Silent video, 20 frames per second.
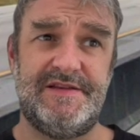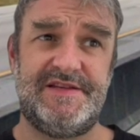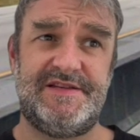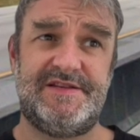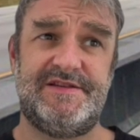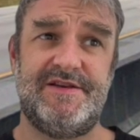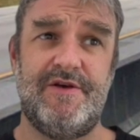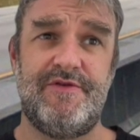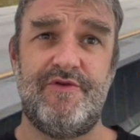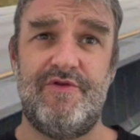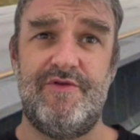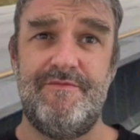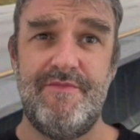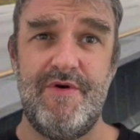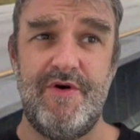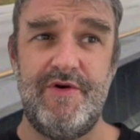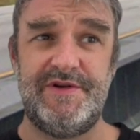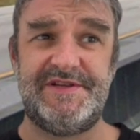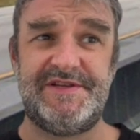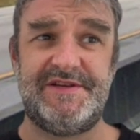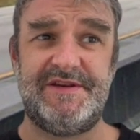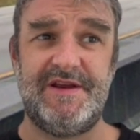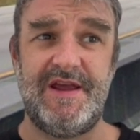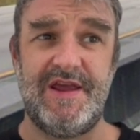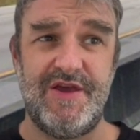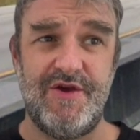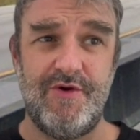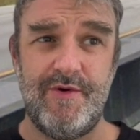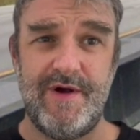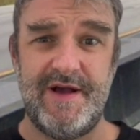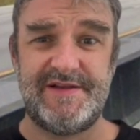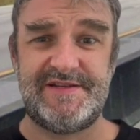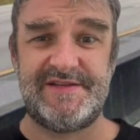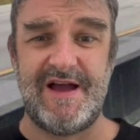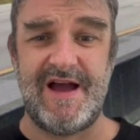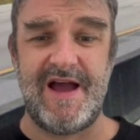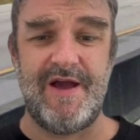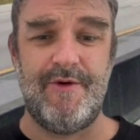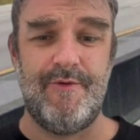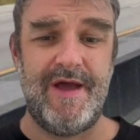southernmost US
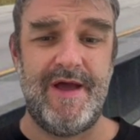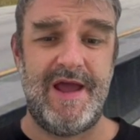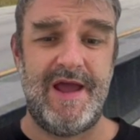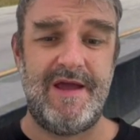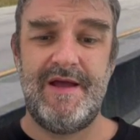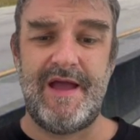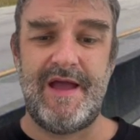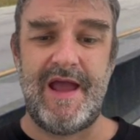highway,